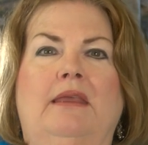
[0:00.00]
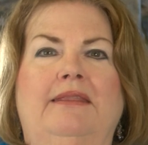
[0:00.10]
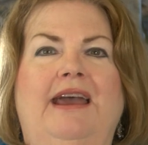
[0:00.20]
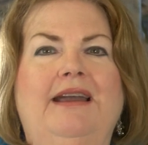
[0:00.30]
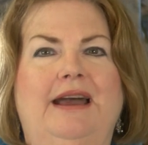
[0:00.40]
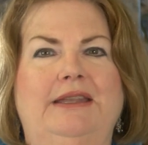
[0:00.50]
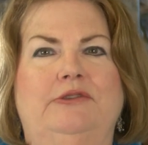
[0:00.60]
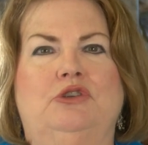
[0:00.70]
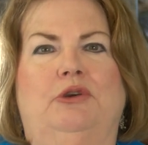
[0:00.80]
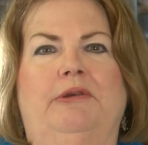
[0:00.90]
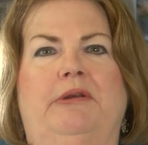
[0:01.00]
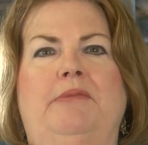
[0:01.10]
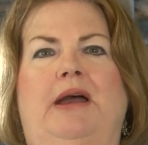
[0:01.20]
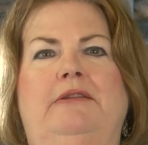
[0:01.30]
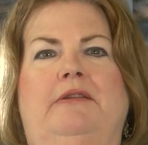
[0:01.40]
That kind of joy
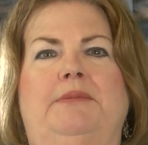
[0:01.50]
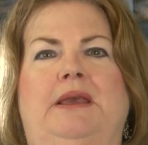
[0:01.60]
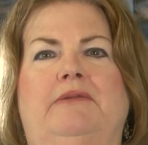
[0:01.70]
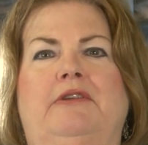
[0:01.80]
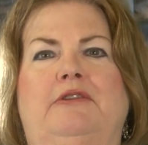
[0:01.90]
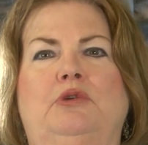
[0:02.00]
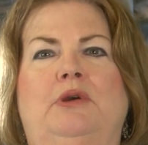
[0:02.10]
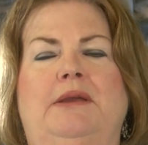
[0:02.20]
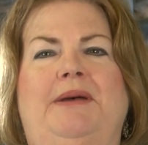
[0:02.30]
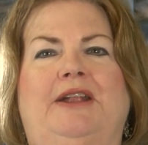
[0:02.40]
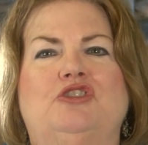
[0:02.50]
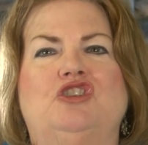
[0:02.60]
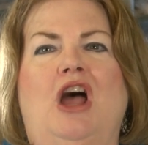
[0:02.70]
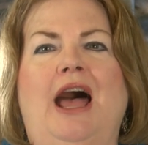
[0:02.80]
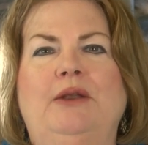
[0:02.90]
reminds me of a story about
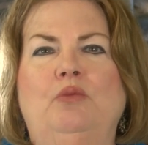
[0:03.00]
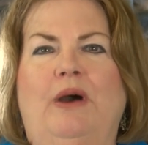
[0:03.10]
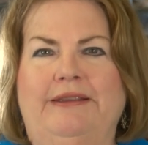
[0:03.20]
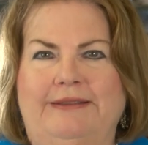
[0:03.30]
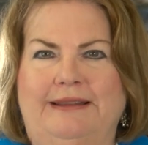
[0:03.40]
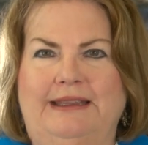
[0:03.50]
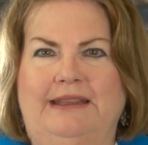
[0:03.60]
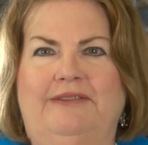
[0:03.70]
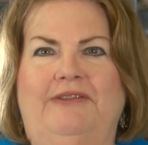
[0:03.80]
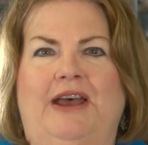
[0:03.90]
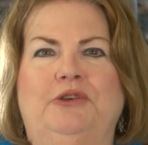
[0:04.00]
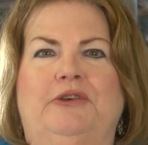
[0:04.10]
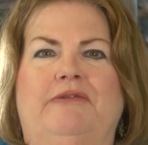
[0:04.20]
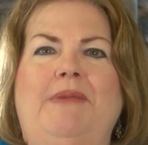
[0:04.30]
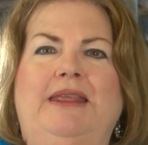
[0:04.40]
John Wesley, the founder
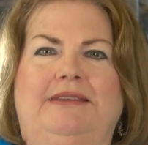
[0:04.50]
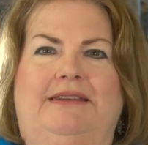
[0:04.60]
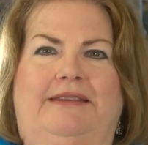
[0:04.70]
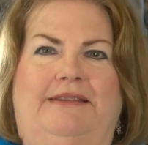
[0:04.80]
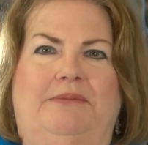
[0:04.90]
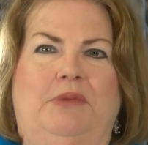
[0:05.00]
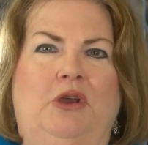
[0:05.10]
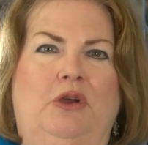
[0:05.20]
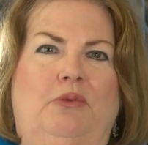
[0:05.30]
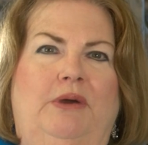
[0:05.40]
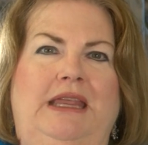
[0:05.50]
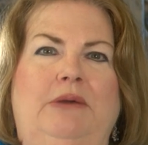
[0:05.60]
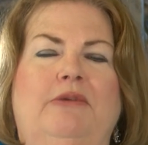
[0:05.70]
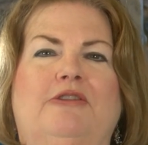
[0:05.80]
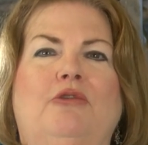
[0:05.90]
of Methodism, when he
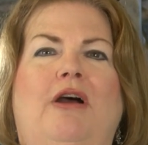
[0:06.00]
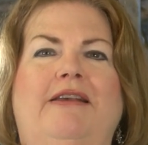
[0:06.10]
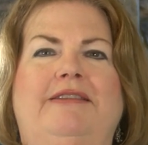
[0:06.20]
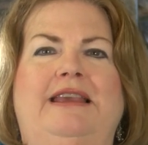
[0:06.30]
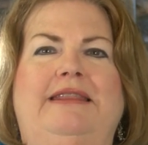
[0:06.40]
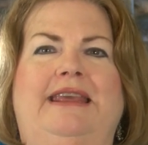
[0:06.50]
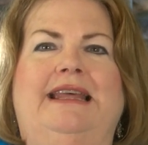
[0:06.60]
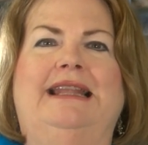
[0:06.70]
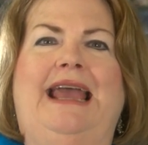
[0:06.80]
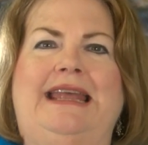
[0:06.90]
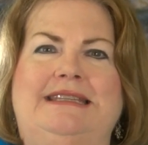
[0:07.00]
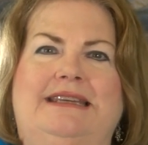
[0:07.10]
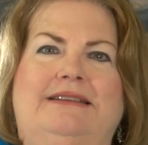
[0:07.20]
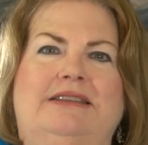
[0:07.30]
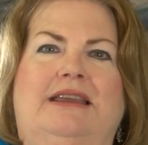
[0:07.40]
was crossing the
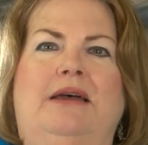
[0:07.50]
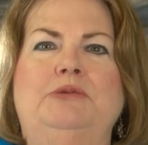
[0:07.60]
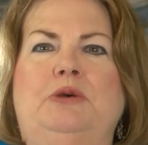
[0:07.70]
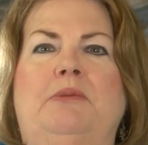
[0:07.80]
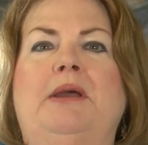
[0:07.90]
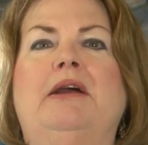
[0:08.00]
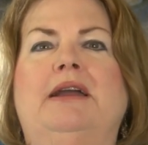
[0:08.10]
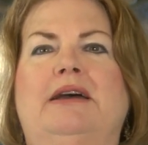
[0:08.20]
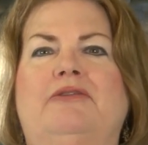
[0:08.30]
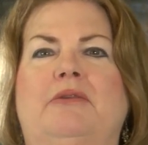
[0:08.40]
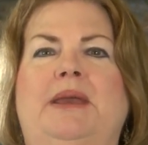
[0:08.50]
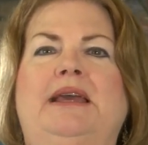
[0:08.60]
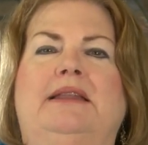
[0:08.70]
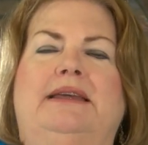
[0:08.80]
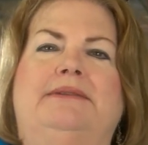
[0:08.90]
Atlantic to come to America from
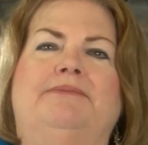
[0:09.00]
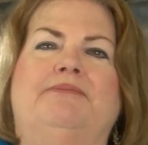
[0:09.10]
England.